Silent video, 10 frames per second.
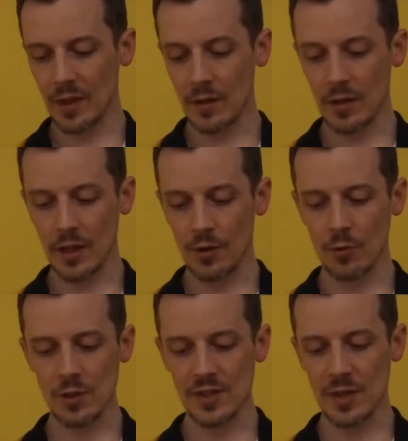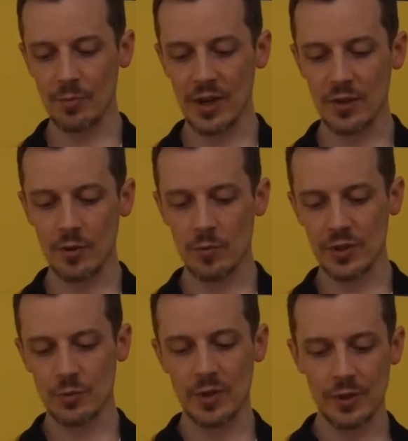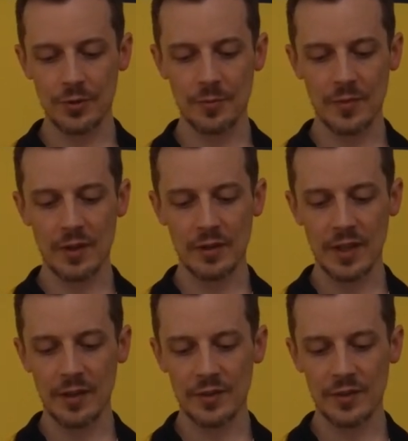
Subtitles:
air oil separator, which when you yeah,